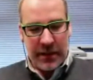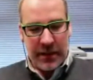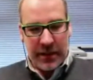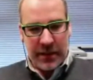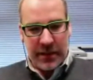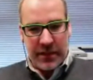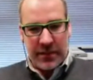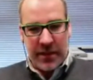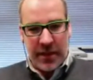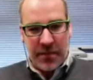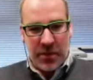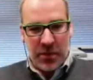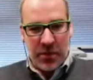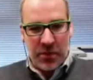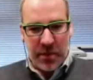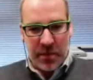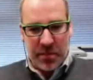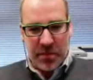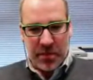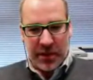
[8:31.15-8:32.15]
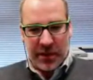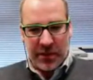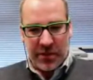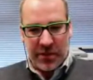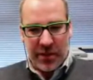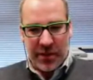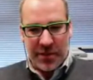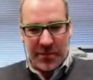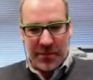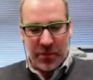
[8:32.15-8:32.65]
In the same newspaper, like 2
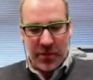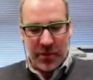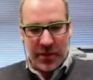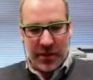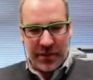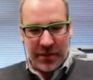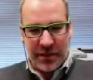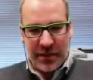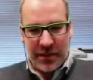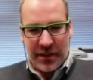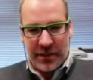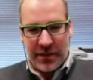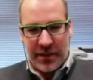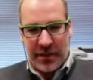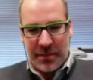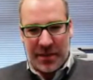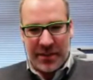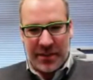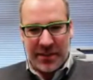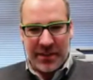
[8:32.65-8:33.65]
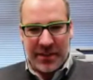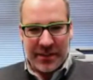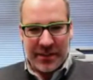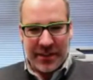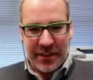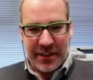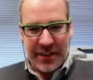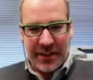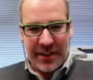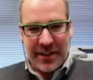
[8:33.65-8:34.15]
days before, and CNBC
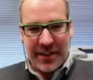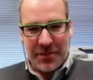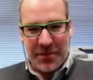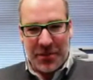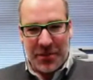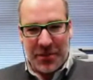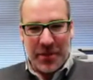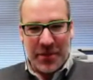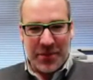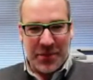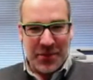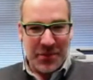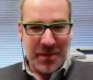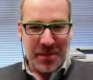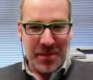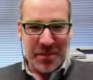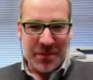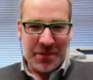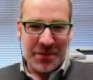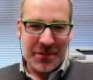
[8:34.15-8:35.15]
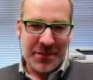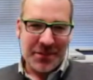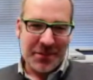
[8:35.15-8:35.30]
saying now, no, there's no bubble.